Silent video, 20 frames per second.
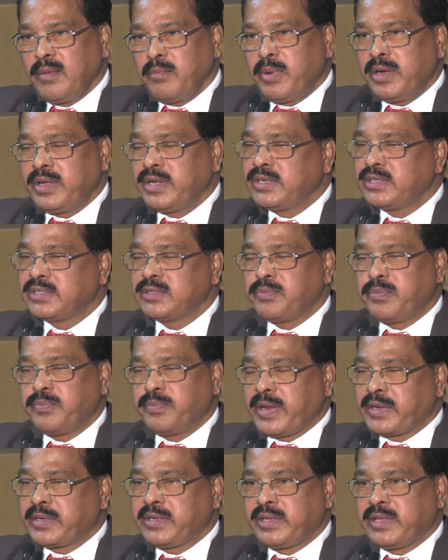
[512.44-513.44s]
but it is
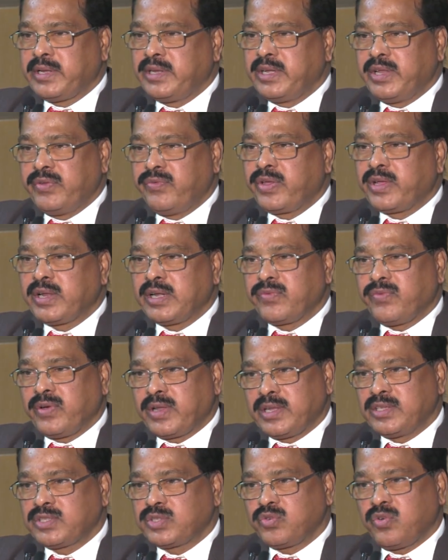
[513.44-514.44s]
practically difficult
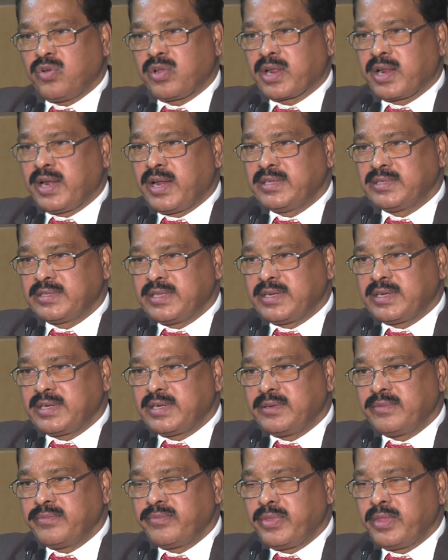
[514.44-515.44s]
for us to organize that.
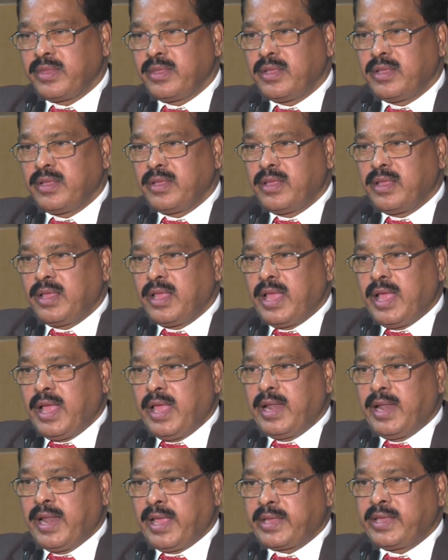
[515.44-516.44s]

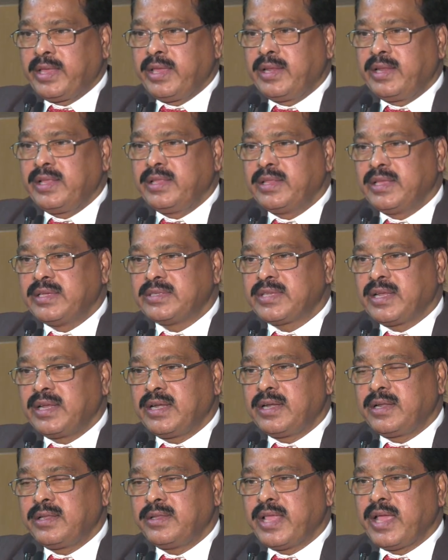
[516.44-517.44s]
And luckily, they
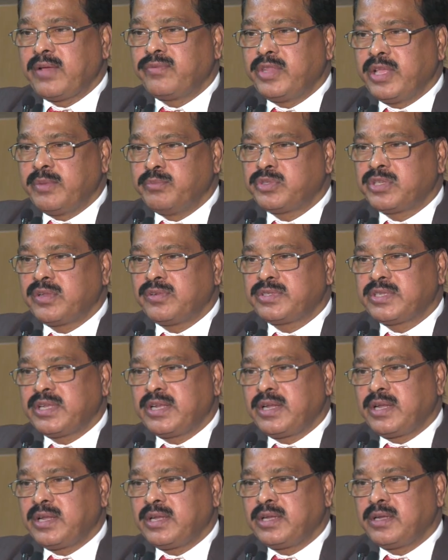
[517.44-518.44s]
said, they have themselves
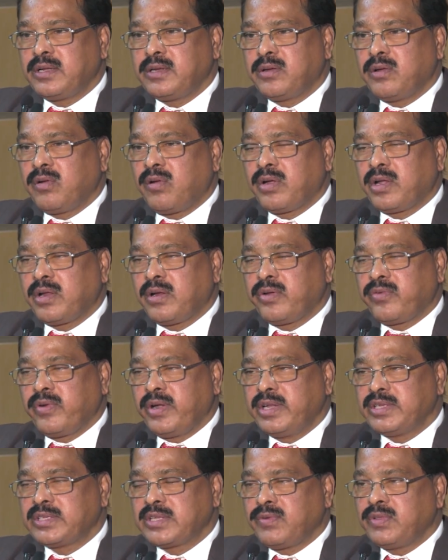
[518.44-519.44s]
said, it, not on
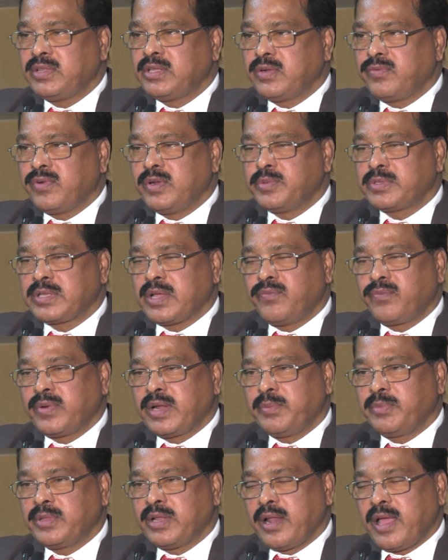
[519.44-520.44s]
twenty-seventh, it will be
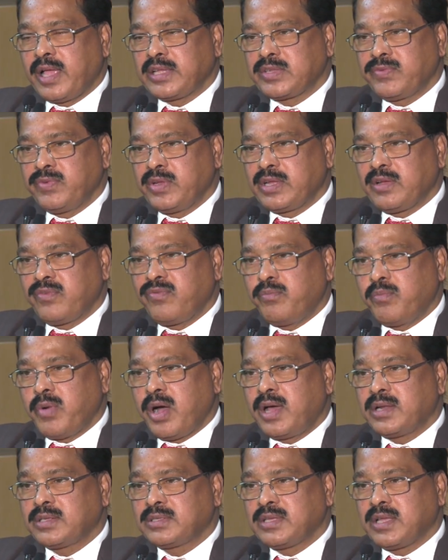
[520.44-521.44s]
sometime the last week of
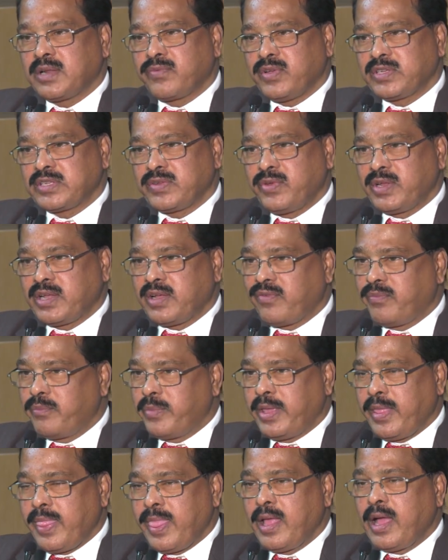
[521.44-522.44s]
March or first week of
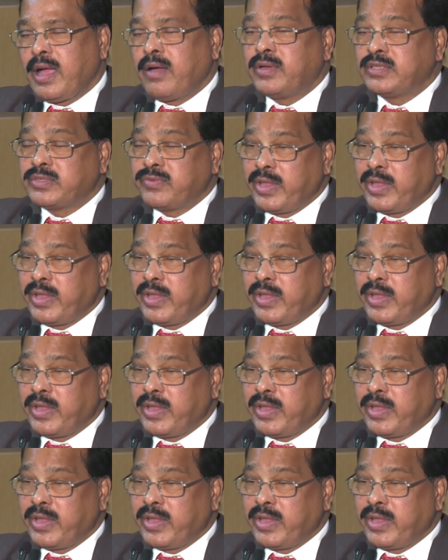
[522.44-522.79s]
May. I was